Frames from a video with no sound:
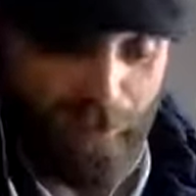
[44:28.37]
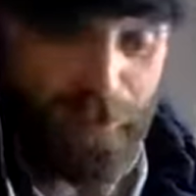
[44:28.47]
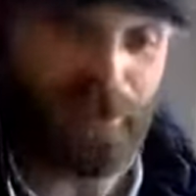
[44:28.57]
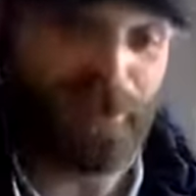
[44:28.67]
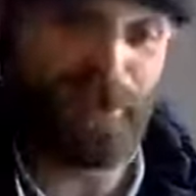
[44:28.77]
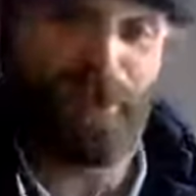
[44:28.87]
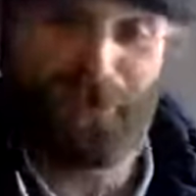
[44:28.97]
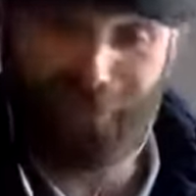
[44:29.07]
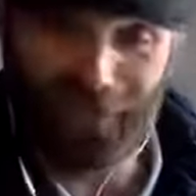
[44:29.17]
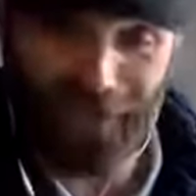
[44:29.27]
I wanted to go
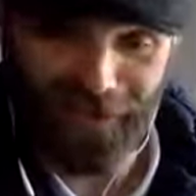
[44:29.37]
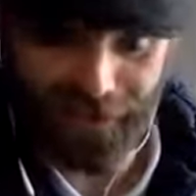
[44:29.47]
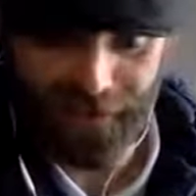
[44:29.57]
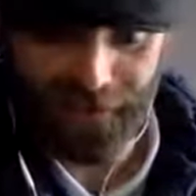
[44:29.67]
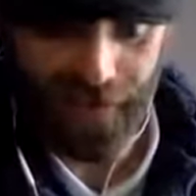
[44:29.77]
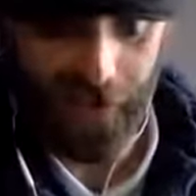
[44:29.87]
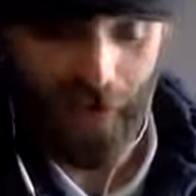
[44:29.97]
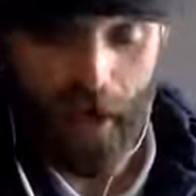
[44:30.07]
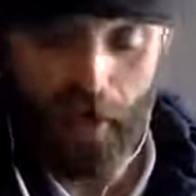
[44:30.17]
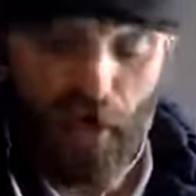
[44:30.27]
and do a lot of things there,
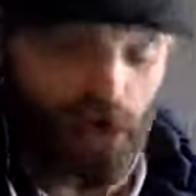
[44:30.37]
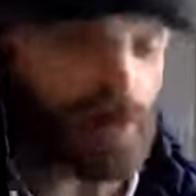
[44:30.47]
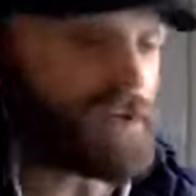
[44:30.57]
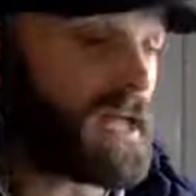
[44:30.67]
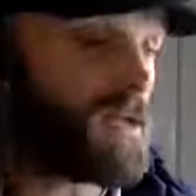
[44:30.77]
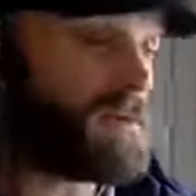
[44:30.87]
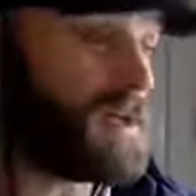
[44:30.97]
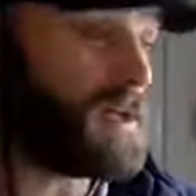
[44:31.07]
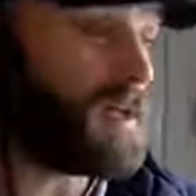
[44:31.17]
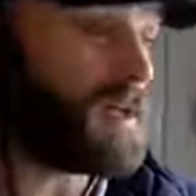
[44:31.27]
but you're telling
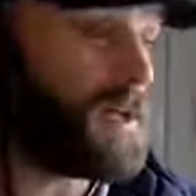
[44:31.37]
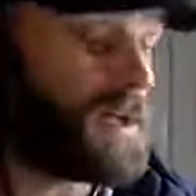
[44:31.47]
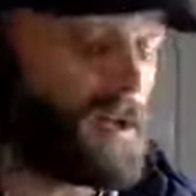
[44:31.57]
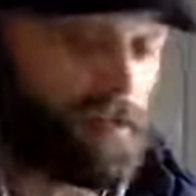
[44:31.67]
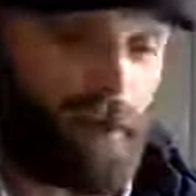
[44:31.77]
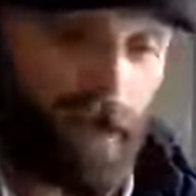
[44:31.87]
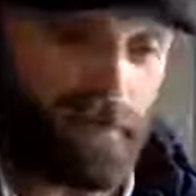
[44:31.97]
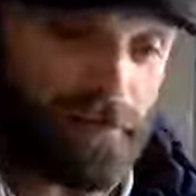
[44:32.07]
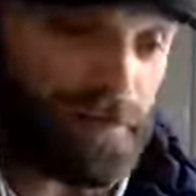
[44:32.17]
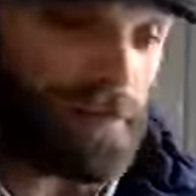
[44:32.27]
me
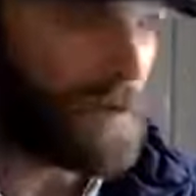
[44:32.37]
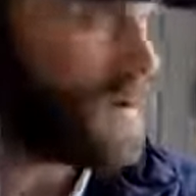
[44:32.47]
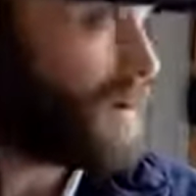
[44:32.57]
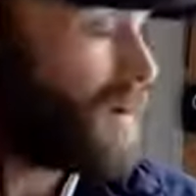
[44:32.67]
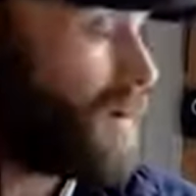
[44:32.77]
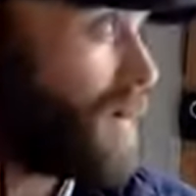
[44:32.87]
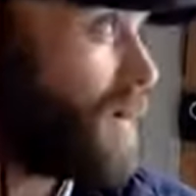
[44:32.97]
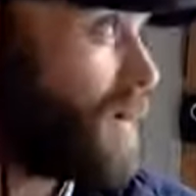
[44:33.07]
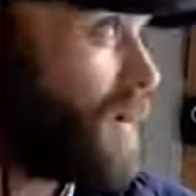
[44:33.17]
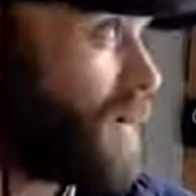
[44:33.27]
that
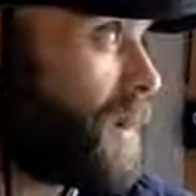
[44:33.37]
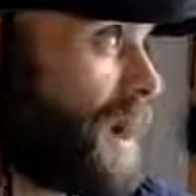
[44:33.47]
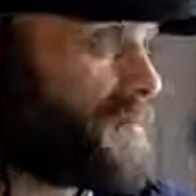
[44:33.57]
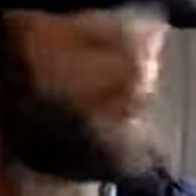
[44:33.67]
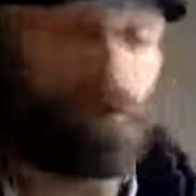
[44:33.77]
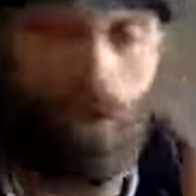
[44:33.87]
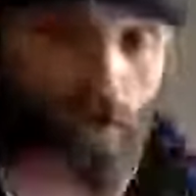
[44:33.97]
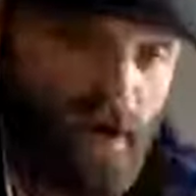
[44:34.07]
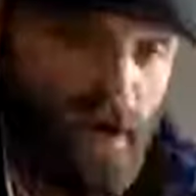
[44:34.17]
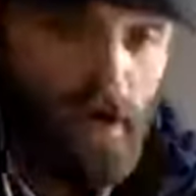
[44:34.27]
I have to
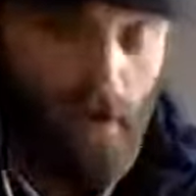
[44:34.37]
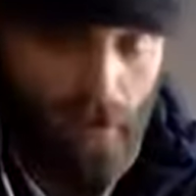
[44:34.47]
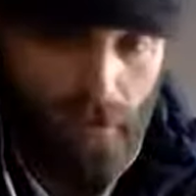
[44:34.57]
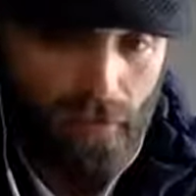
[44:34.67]
go here.